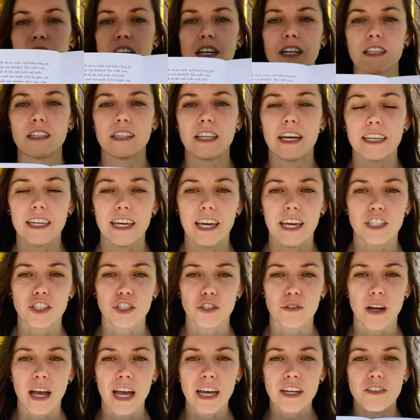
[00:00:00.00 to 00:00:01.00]
like
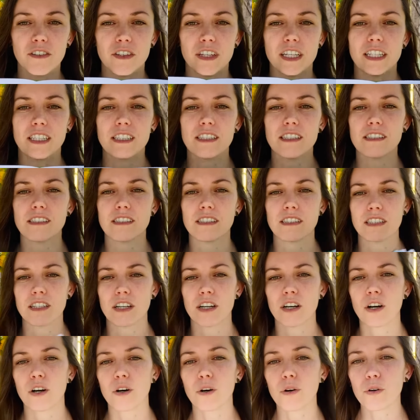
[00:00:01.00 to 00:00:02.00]
Andrew Henry's,
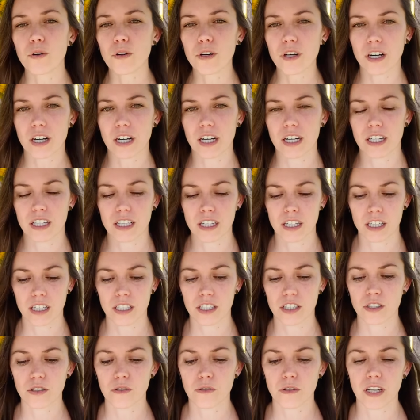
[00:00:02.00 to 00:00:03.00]
or
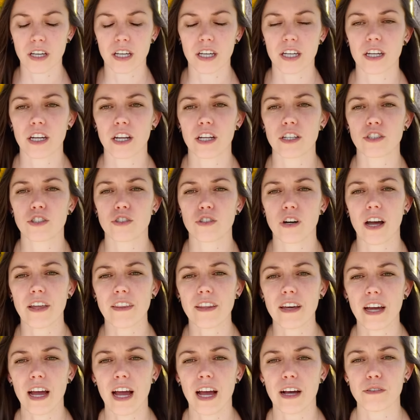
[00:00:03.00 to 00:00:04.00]
you can draw the
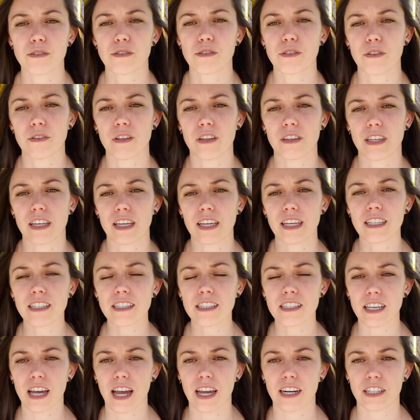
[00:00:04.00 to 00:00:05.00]
house so that the
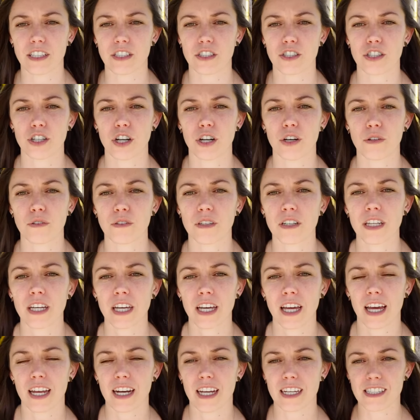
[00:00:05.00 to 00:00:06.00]
inside is shown
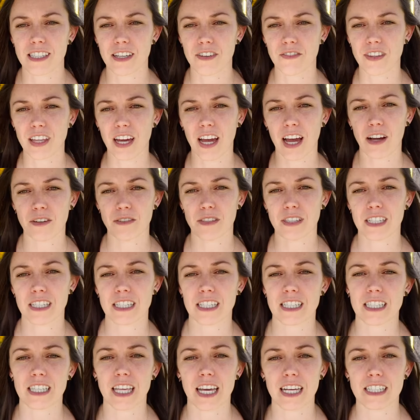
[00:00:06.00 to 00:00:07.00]
and as if the house is
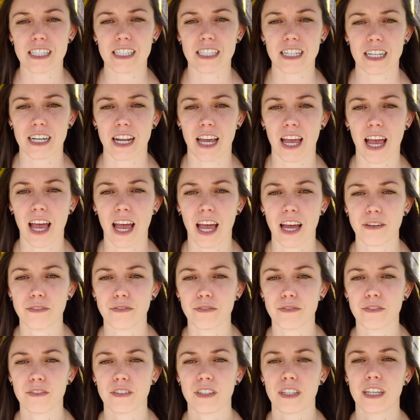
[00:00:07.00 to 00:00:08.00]
sliced in half,
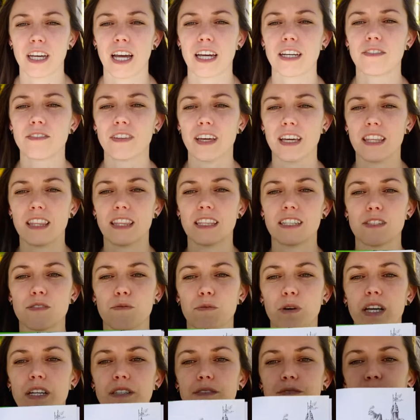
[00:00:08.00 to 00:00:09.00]
kind of like this
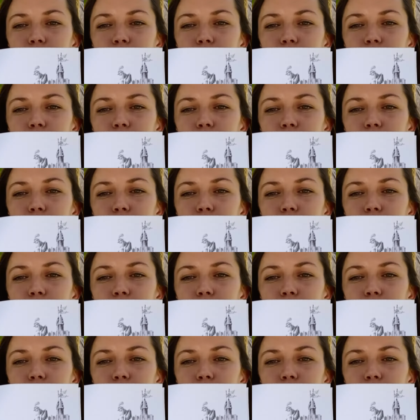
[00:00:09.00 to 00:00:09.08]
one.